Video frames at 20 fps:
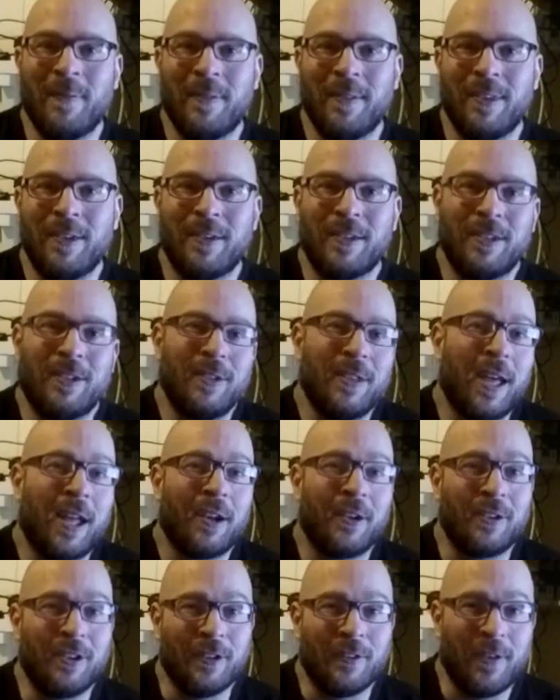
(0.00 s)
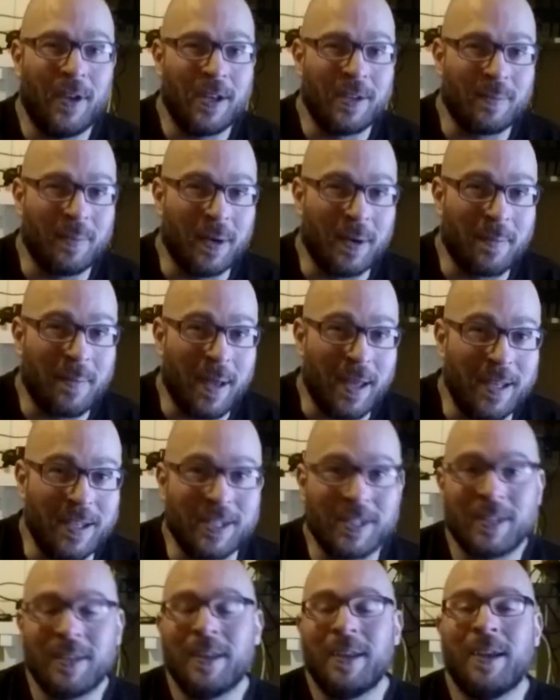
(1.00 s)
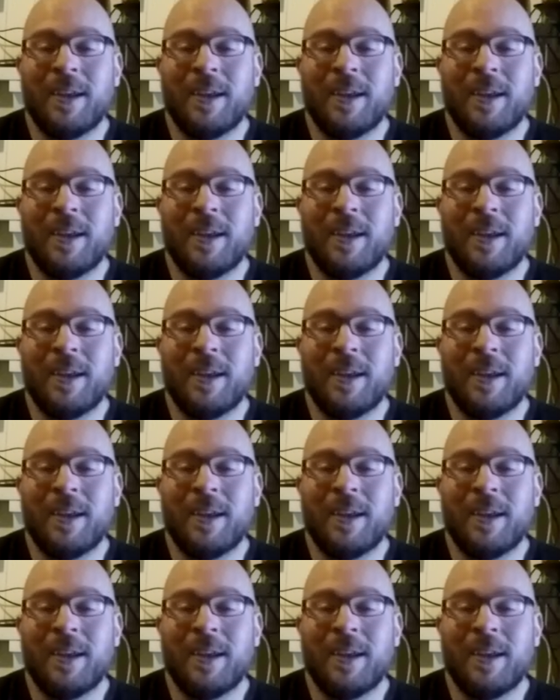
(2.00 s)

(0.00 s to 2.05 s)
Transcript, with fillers: You could do that on your Facebook page.